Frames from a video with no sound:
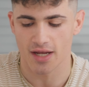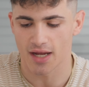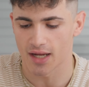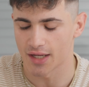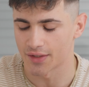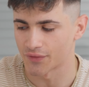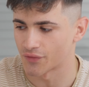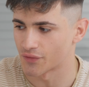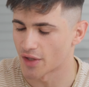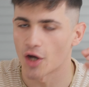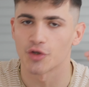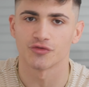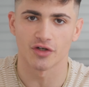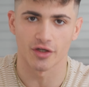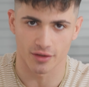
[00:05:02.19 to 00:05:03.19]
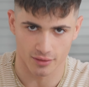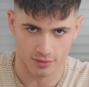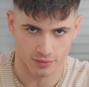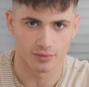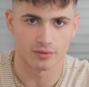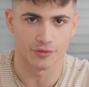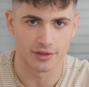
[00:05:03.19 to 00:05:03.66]
and now you've got
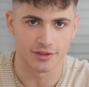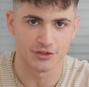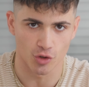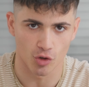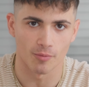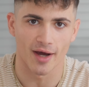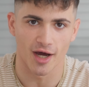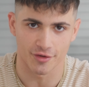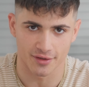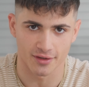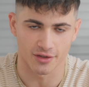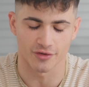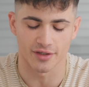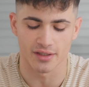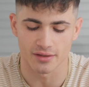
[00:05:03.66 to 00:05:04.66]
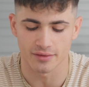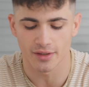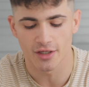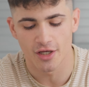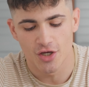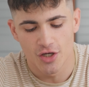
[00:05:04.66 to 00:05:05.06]
to really go about it and grade it.